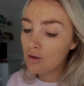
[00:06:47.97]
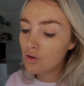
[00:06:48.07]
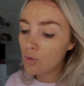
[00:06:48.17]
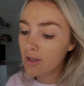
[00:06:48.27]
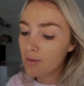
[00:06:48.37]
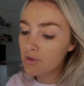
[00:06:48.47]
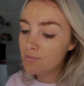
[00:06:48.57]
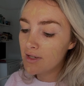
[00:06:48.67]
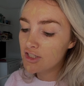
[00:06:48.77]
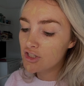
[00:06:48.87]
Going in with
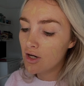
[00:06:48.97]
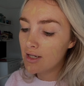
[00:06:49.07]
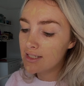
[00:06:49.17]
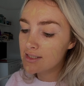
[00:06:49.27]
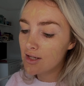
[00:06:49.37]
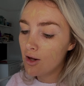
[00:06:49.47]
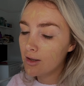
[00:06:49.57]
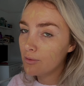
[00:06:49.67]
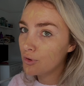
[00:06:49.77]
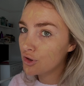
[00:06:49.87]
my Charlotte's
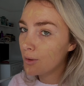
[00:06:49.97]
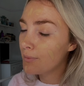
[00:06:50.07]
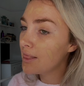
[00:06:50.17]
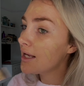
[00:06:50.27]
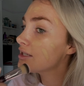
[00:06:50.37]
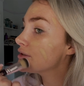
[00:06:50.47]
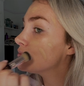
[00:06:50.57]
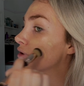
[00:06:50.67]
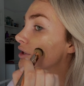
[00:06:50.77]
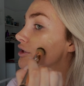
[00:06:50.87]
Hollywood complexion
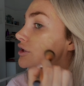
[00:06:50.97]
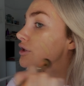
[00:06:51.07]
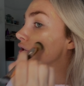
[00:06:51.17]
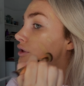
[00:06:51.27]
brush,